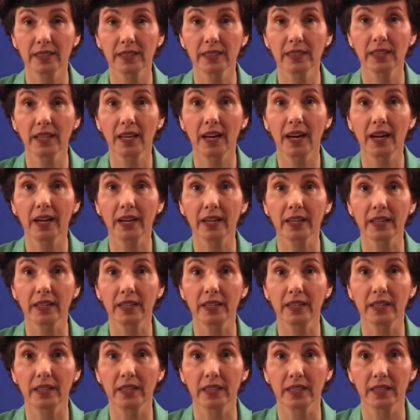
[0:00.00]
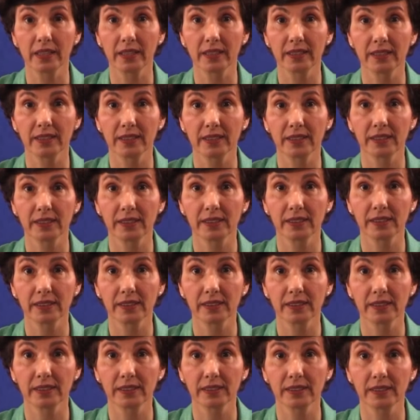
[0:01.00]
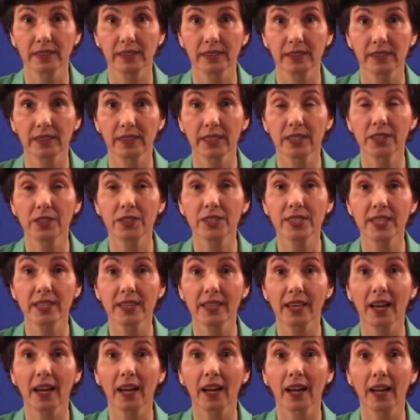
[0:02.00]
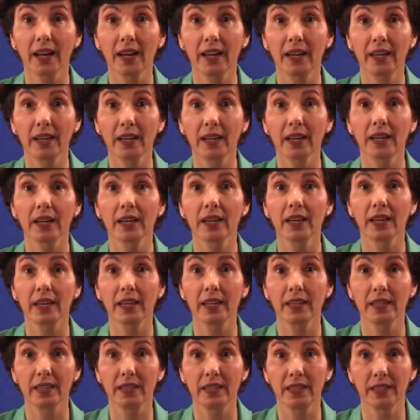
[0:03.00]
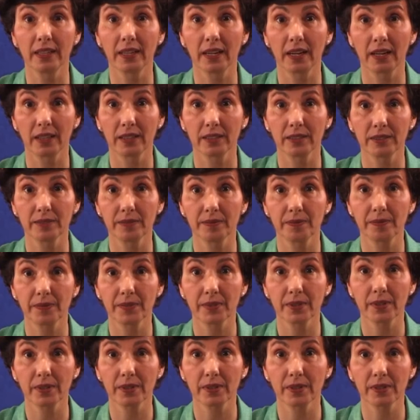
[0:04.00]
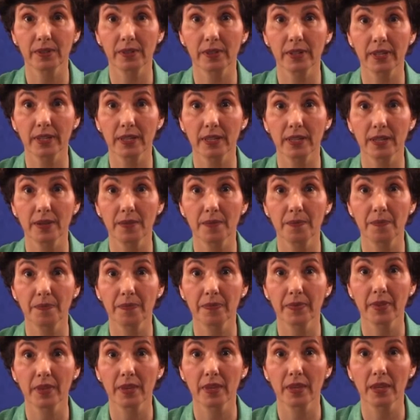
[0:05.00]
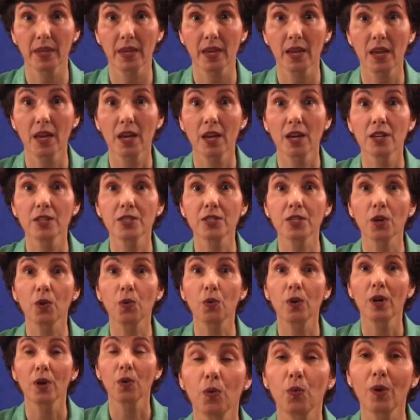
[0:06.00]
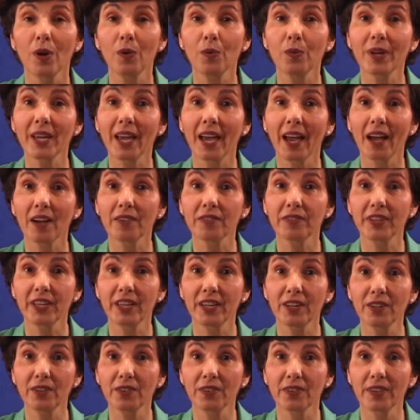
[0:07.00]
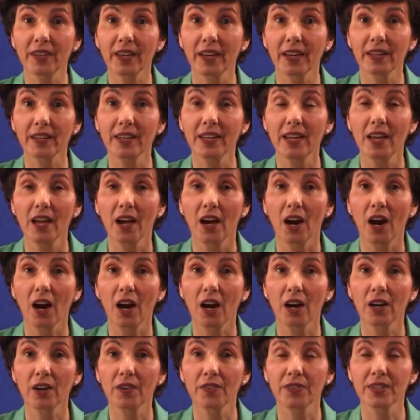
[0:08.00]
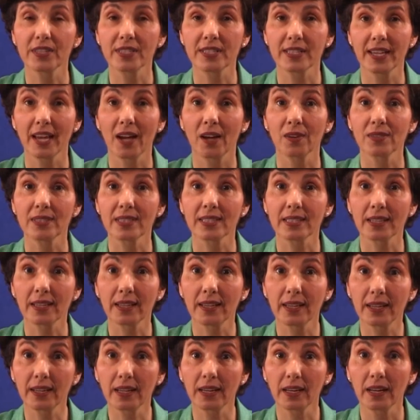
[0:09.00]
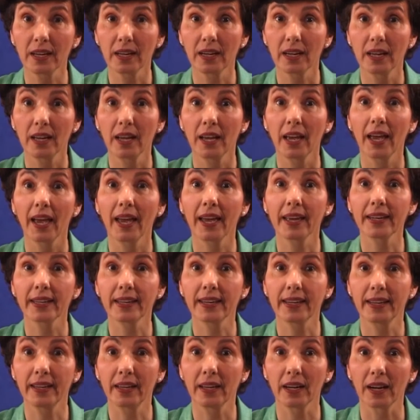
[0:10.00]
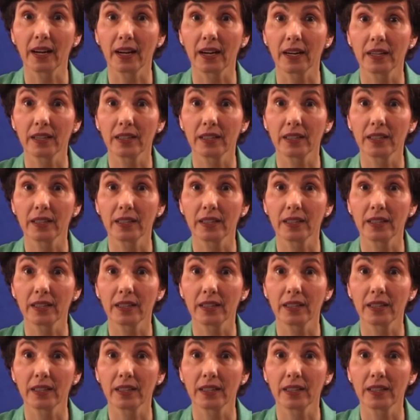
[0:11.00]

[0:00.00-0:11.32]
lugged. Can you see that? G and d. All right. So what we have here then are the sounds k and g.